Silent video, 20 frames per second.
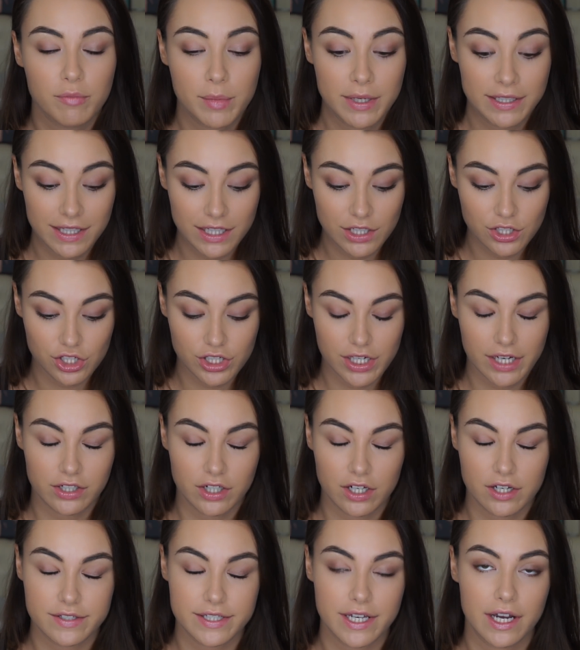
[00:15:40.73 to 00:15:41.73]
I mean, these
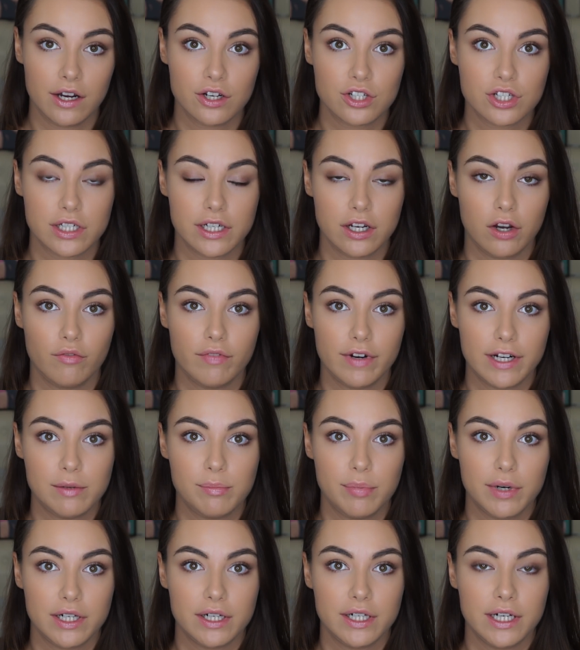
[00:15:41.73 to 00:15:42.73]
shadows actually are really
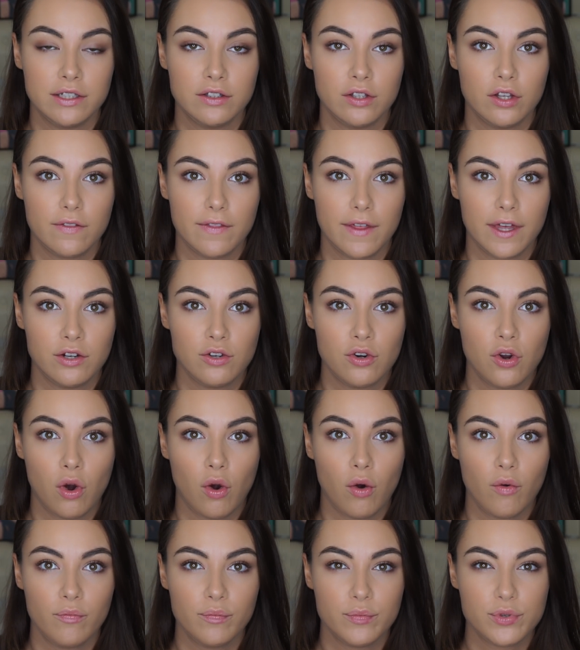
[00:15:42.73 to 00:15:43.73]
brilliant in that they're
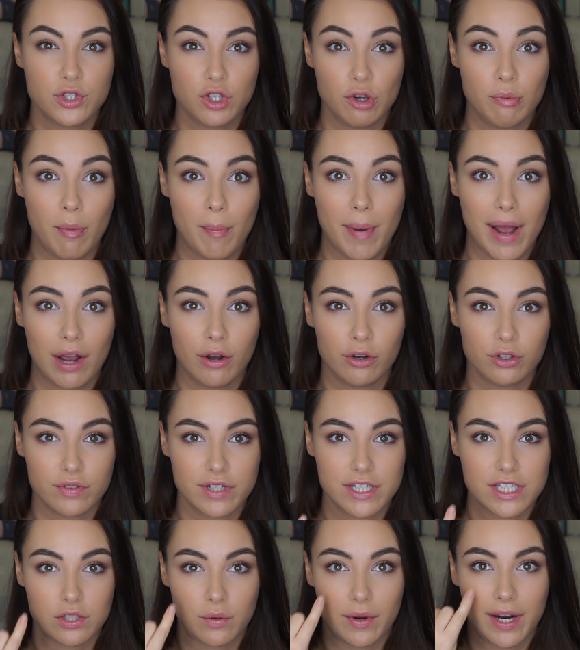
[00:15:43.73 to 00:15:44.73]
not super
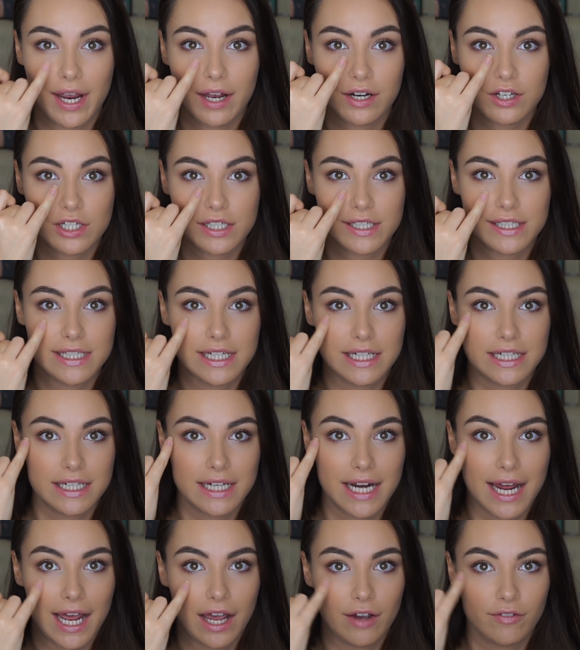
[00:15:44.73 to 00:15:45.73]
powdery, so I actually
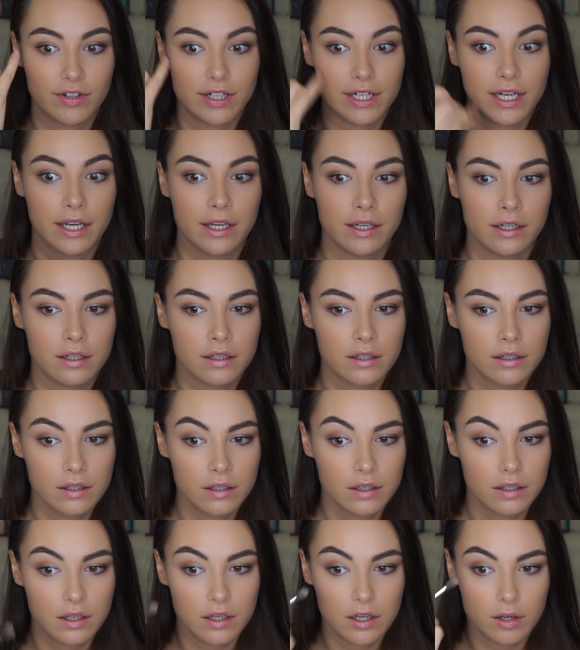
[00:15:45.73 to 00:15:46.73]
didn't have any,
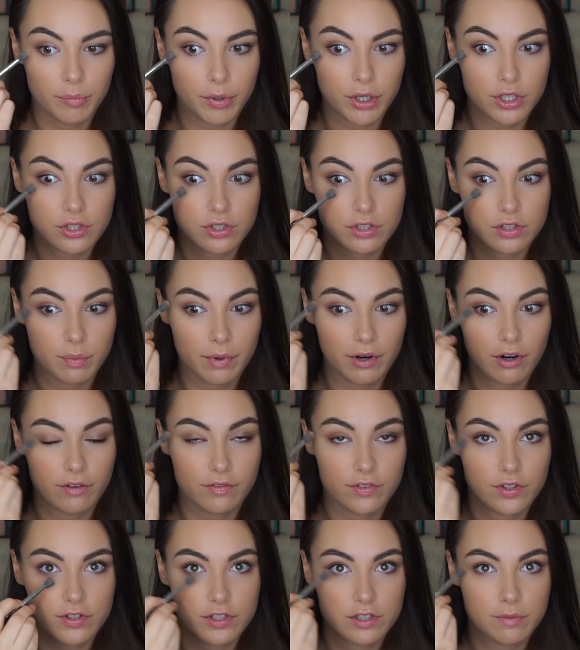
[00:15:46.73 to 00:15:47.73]
but just where
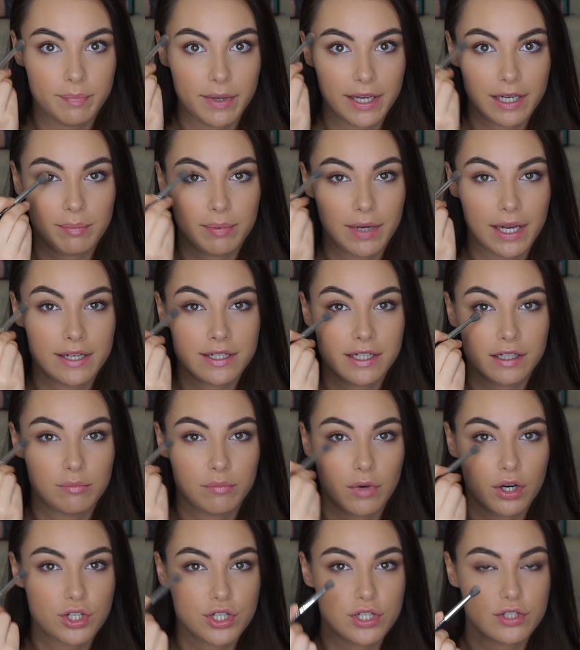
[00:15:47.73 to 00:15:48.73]
I've used big blending
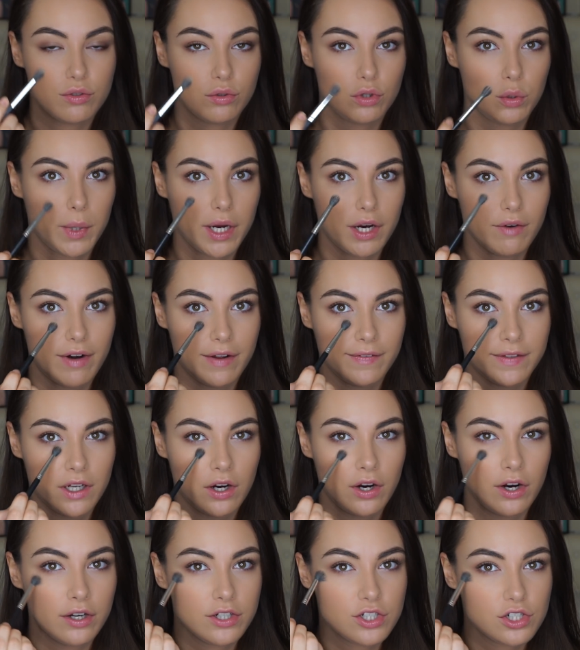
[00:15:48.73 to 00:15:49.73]
brushes all the way around the
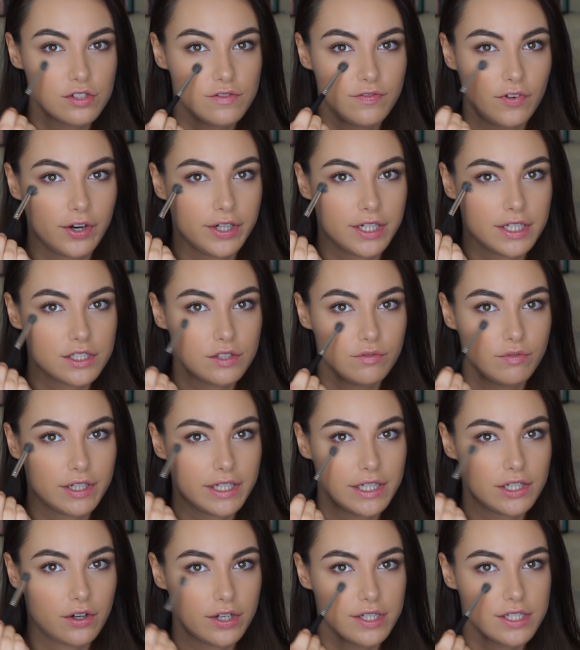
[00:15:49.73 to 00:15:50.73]
eye, I just find it's
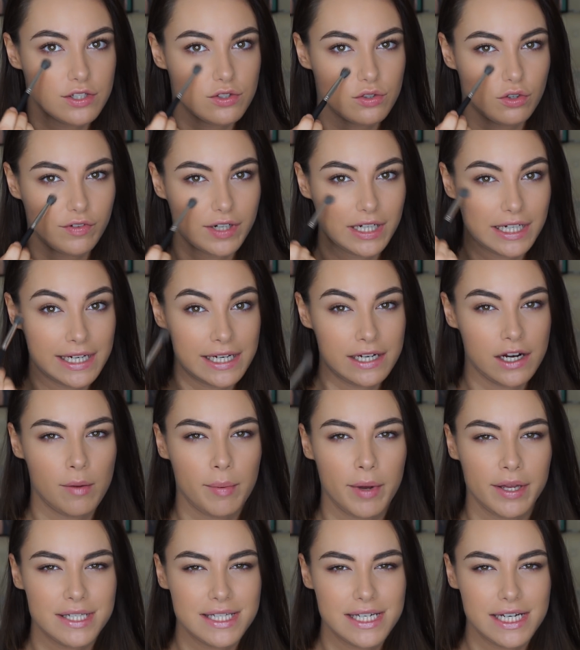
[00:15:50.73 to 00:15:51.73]
really nice to sort of clean
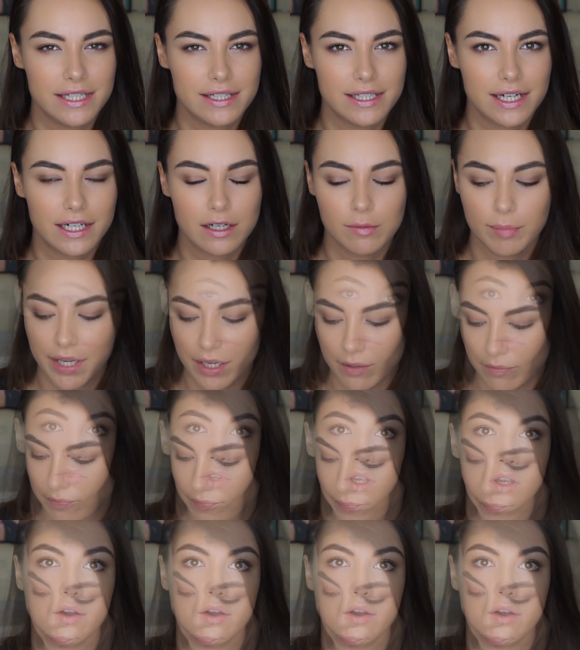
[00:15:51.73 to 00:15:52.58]
up underneath a little bit.